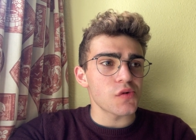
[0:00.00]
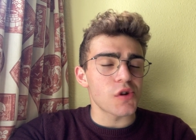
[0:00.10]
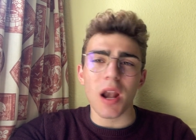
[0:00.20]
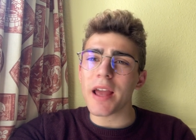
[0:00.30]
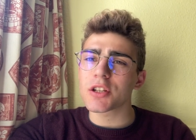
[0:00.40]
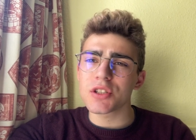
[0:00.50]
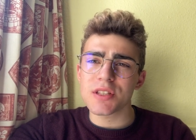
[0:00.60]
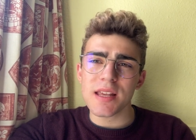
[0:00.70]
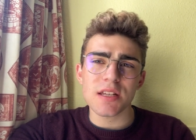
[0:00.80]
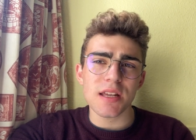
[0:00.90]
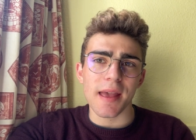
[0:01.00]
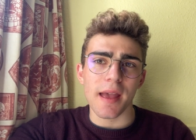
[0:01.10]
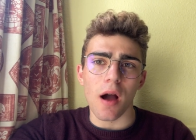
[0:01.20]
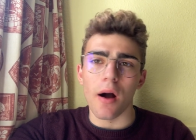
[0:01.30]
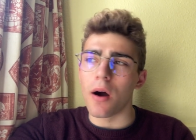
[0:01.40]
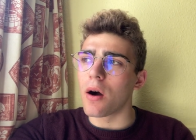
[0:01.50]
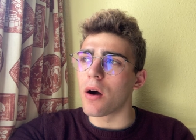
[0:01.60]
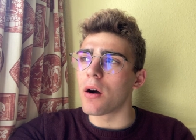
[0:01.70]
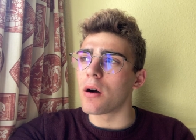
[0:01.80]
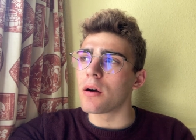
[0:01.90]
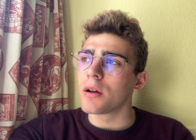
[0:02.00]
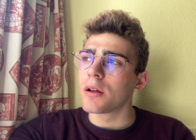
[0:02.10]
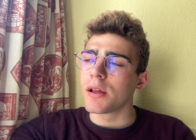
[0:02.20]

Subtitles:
Collections this year are